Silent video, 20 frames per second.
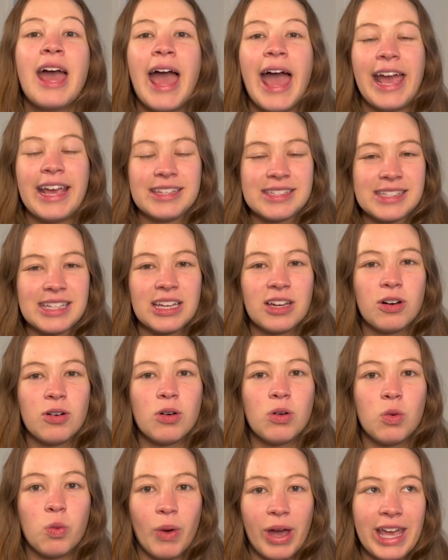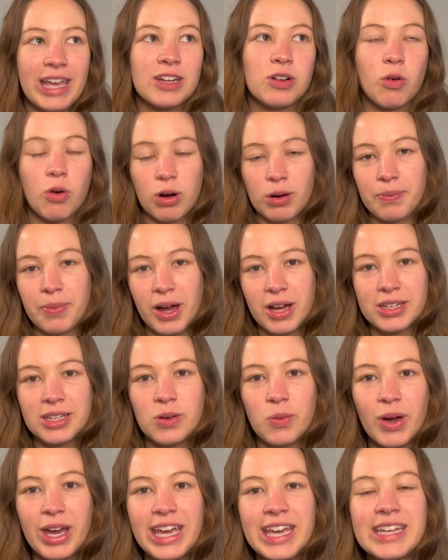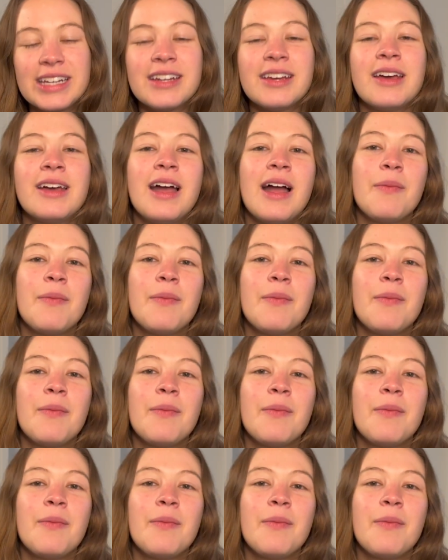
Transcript: a single weight or body weight.